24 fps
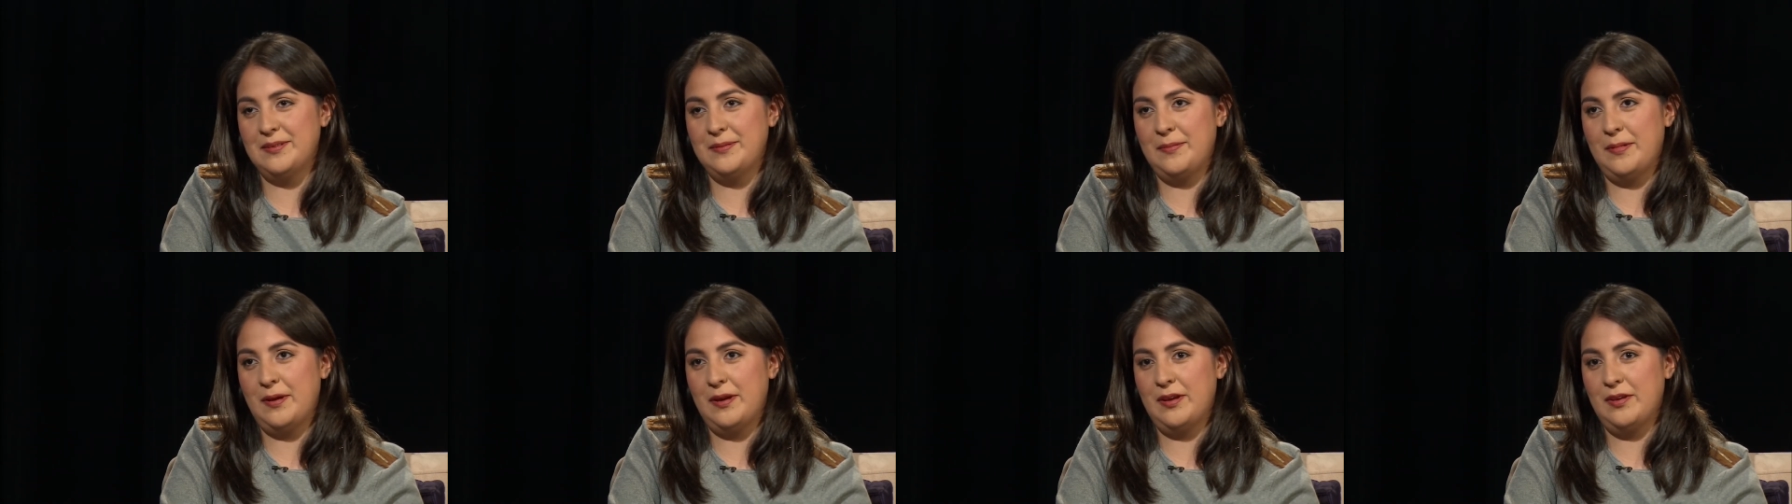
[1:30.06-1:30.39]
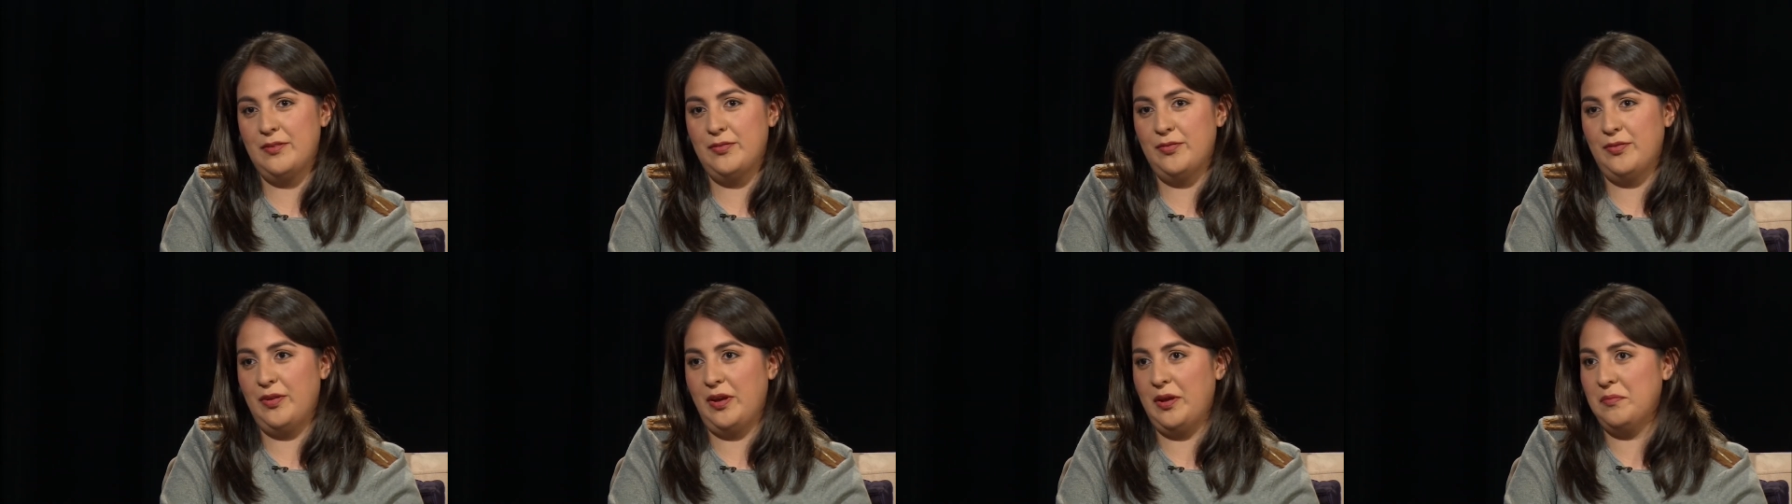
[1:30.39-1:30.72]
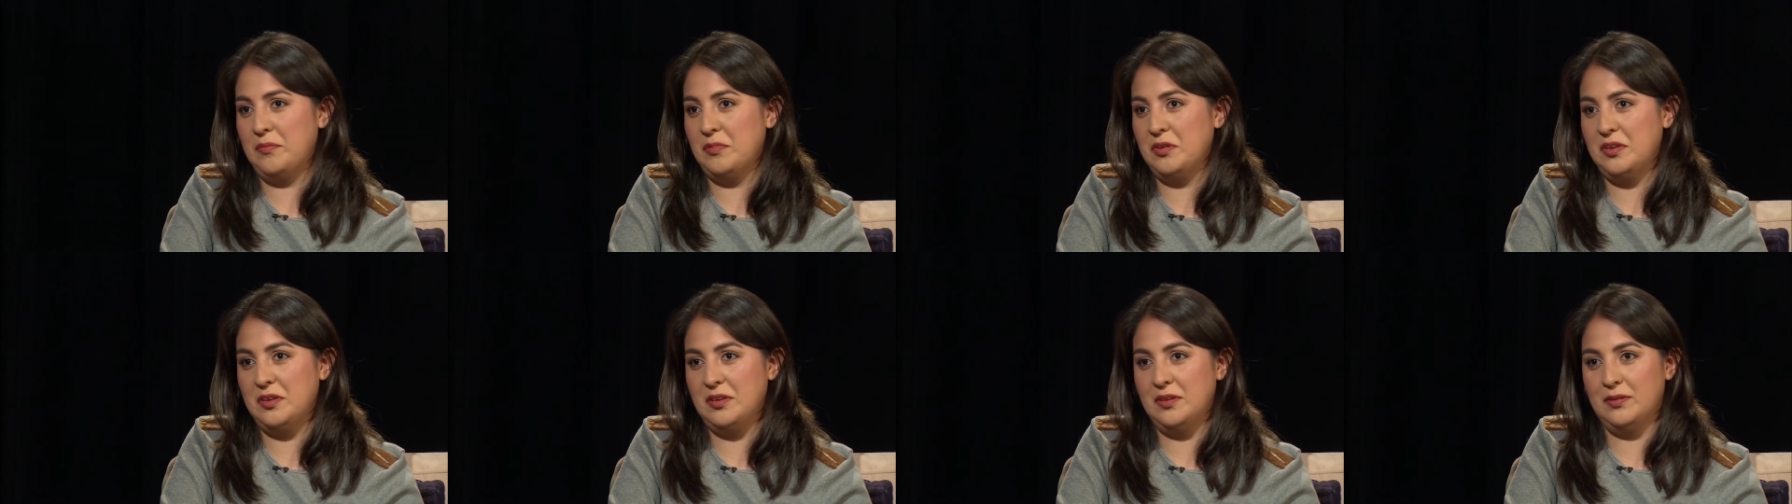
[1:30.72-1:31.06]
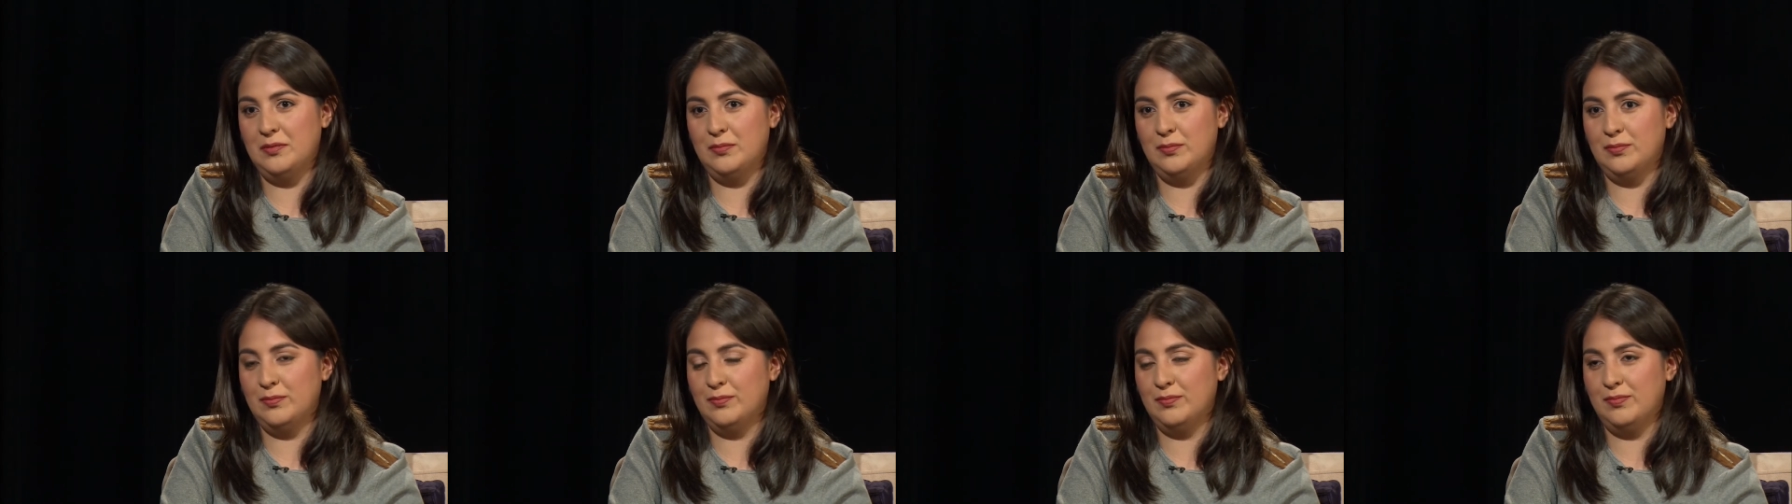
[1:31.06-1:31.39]
my family
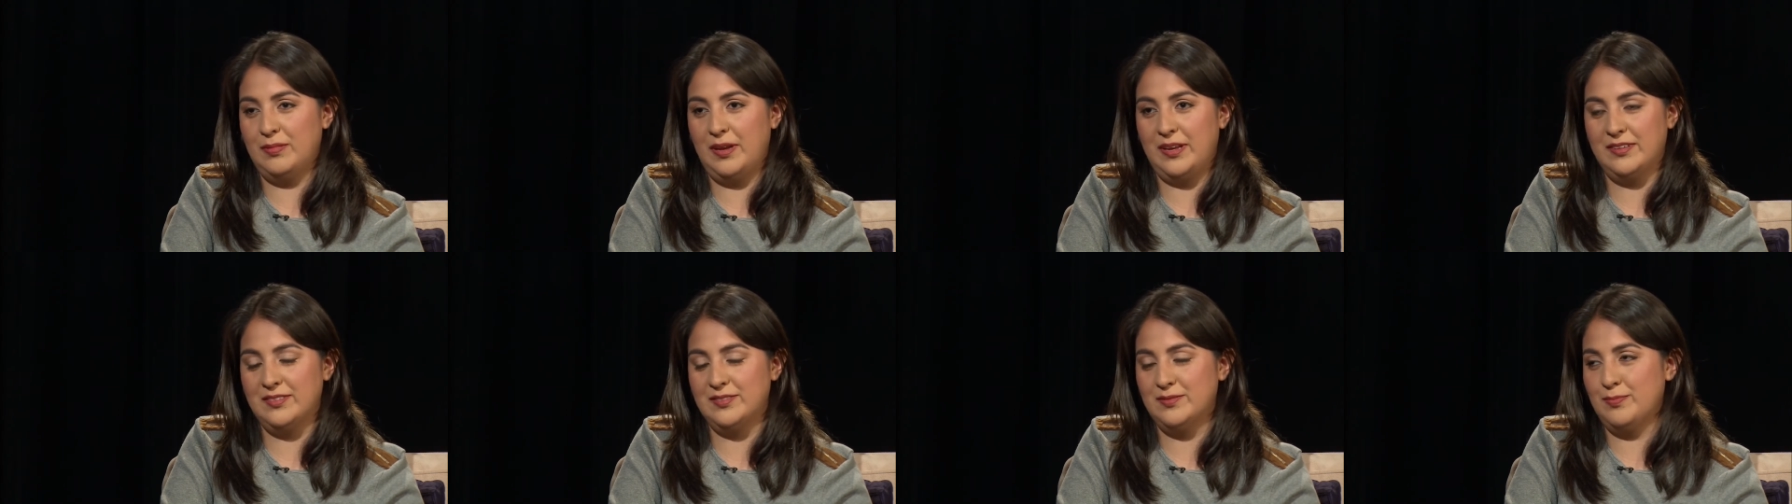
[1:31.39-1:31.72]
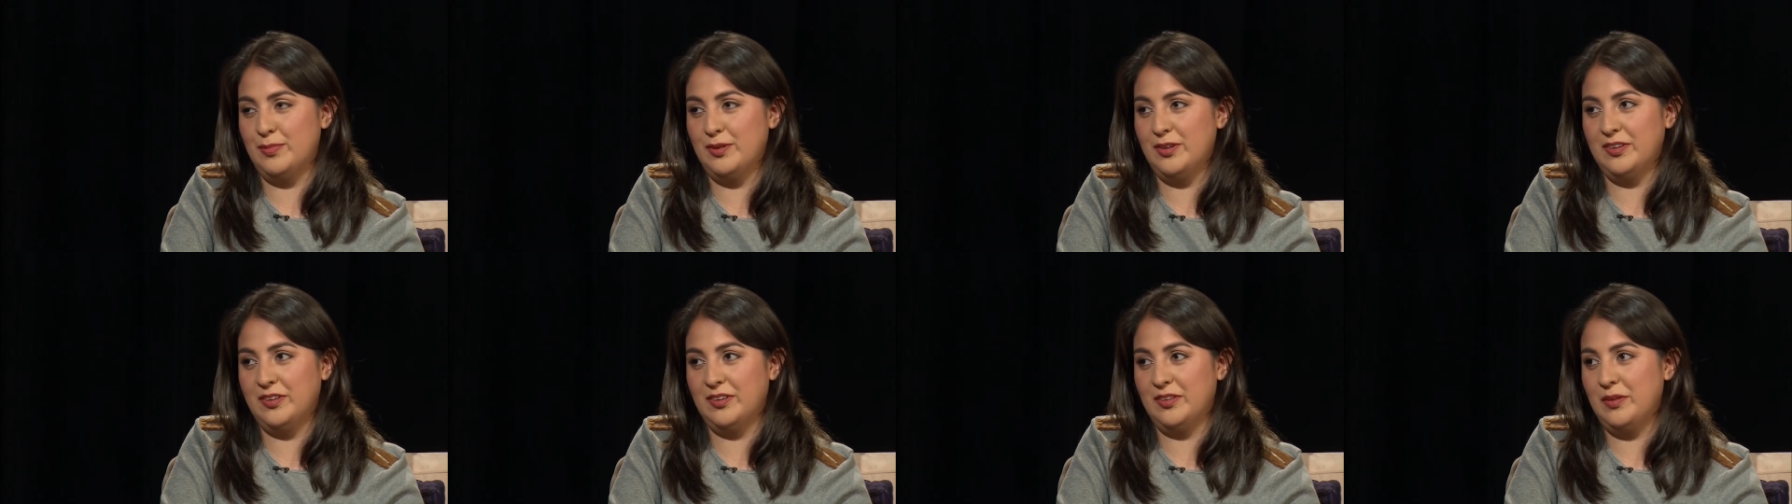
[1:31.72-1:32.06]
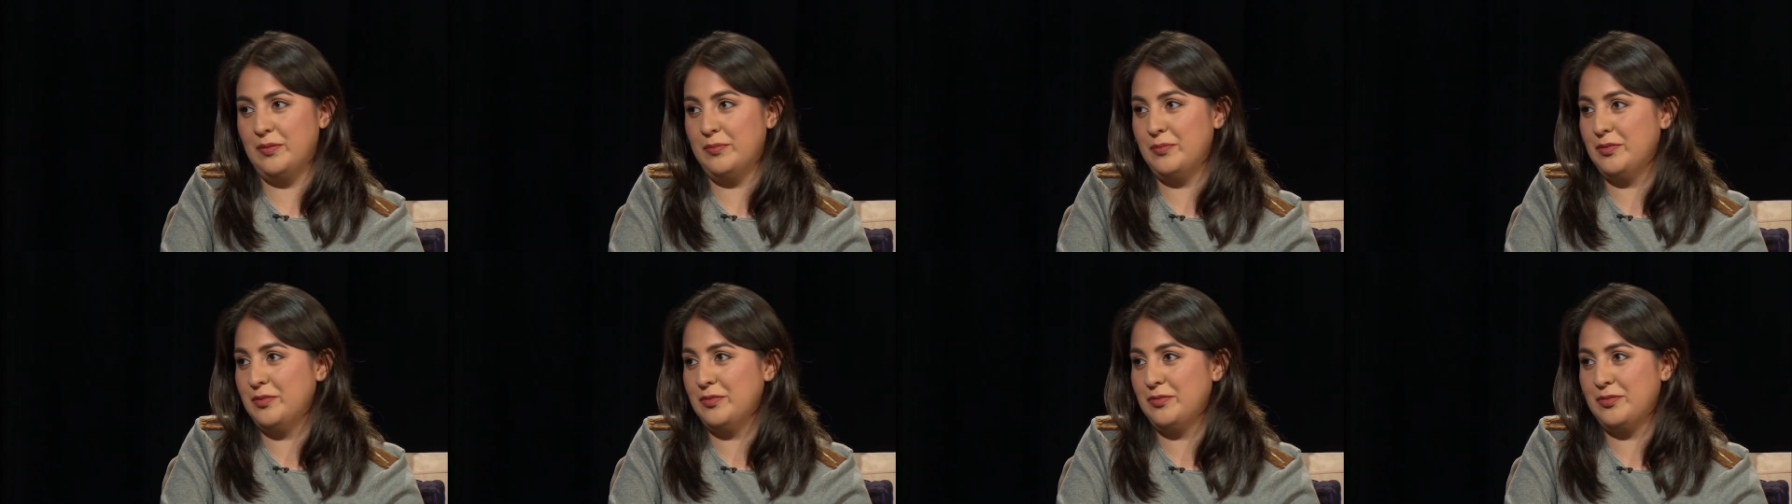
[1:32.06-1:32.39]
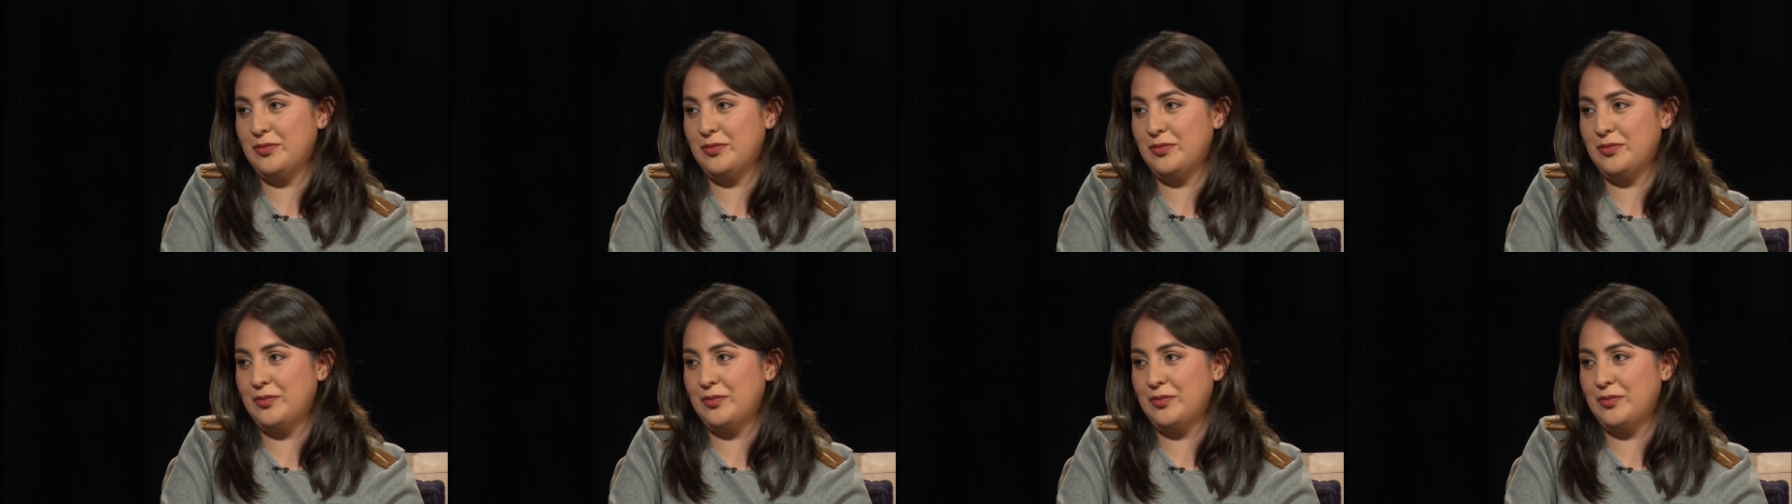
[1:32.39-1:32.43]
has been in Colombia